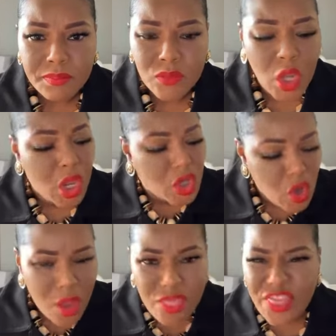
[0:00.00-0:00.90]
Your
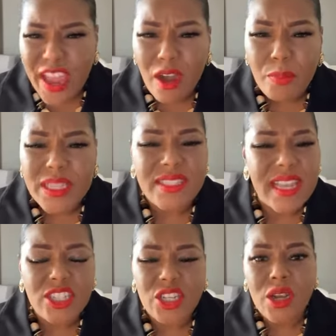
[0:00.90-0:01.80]
therapy
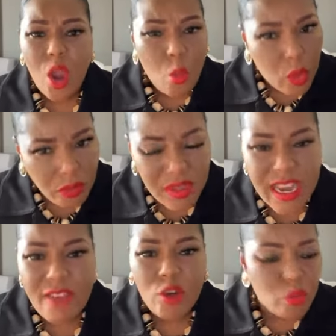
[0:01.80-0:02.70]
session will
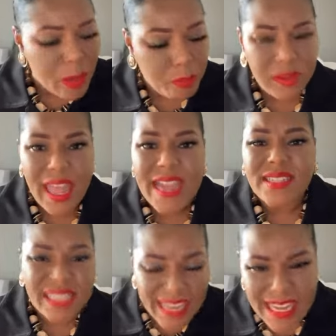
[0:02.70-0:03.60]
never replace
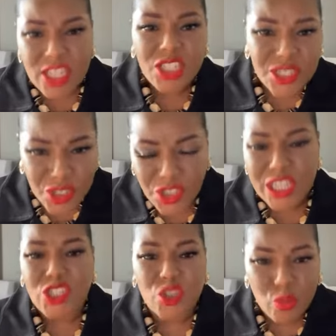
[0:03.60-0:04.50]

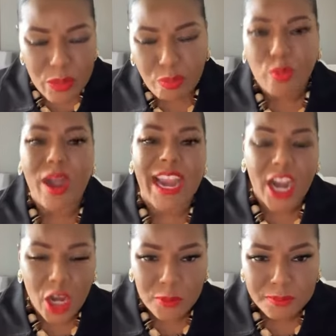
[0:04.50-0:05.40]
intercessory prayer.
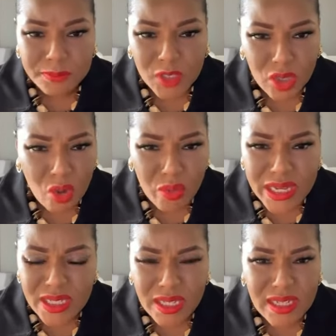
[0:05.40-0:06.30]
Glory to
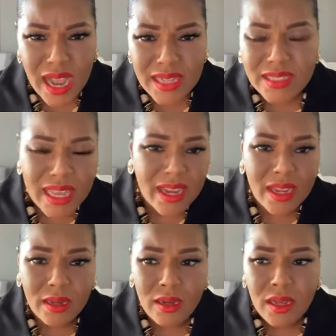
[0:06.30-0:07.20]
God. Second
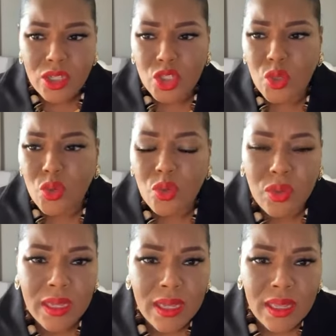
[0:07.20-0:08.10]
tool
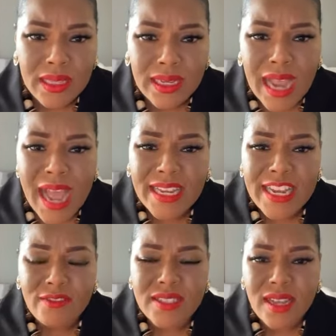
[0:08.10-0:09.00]
that God
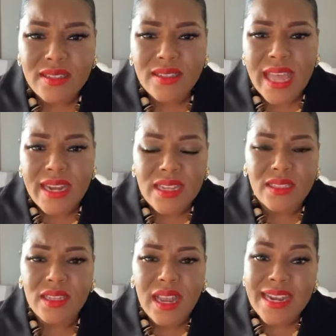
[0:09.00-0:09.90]
gives us that is
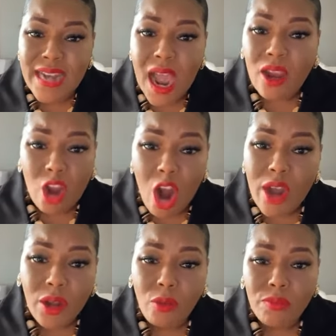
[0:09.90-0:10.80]
not
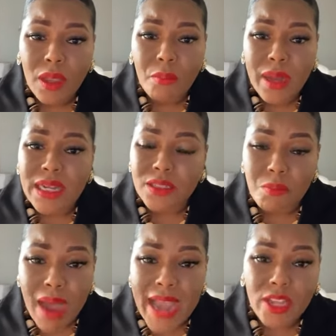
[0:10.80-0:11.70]
carnal, but is
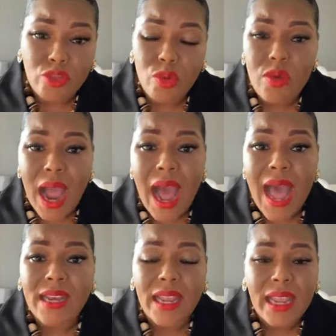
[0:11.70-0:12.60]
mighty through God,
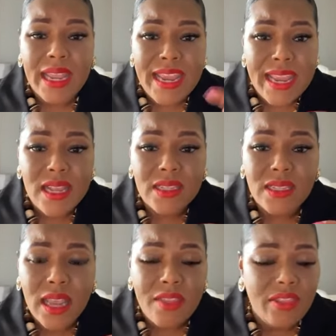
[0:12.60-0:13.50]
is
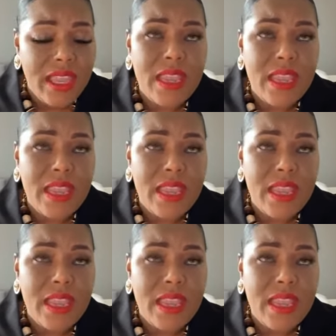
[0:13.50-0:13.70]
the